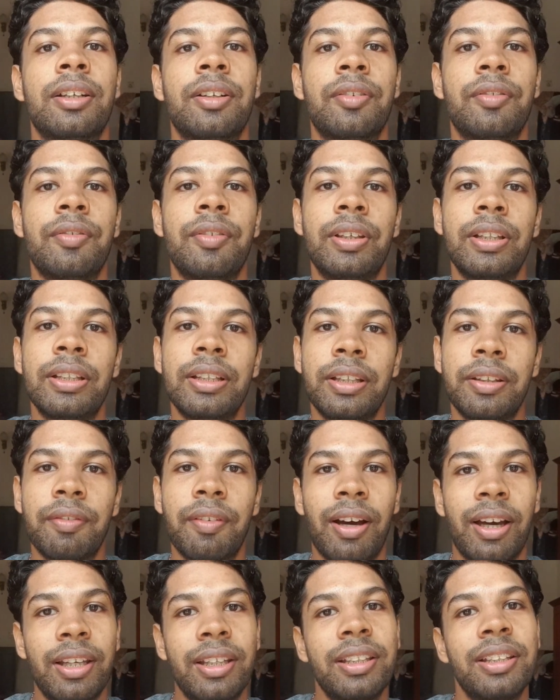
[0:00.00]
we'll
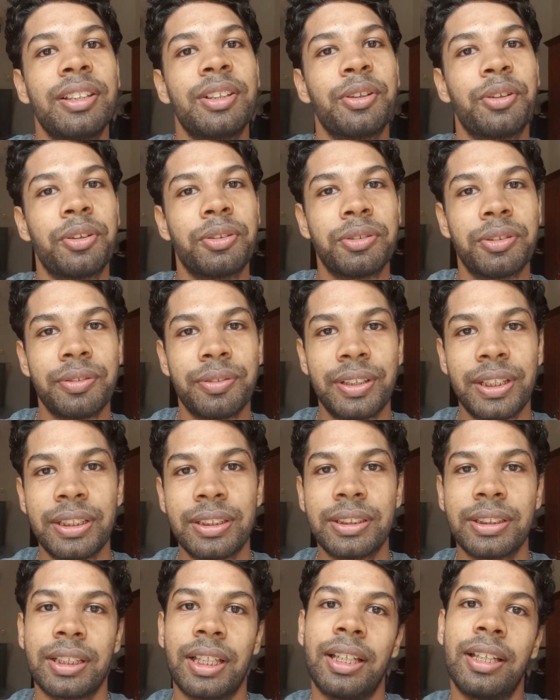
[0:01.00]
divide the overweights
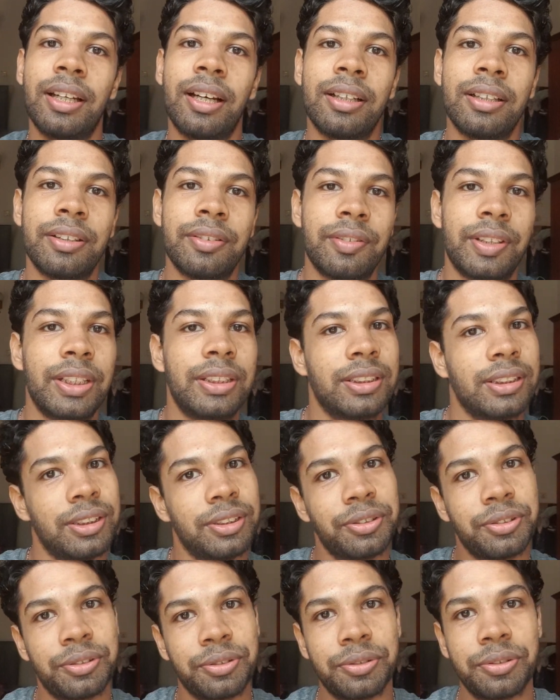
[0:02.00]
and underweights into
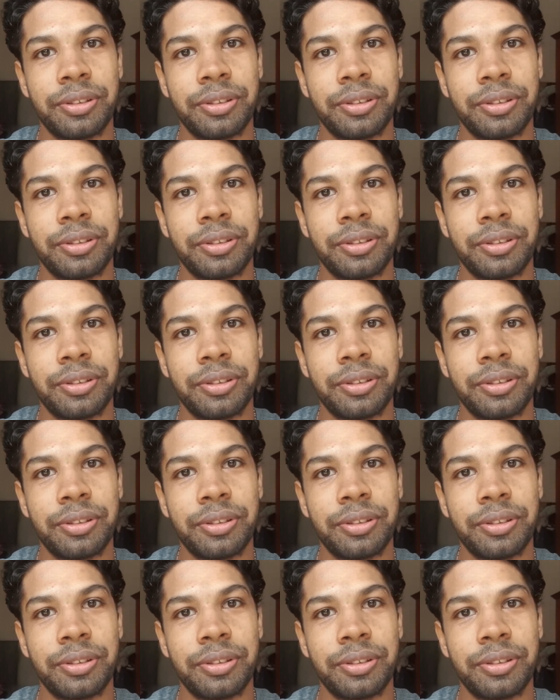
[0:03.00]
2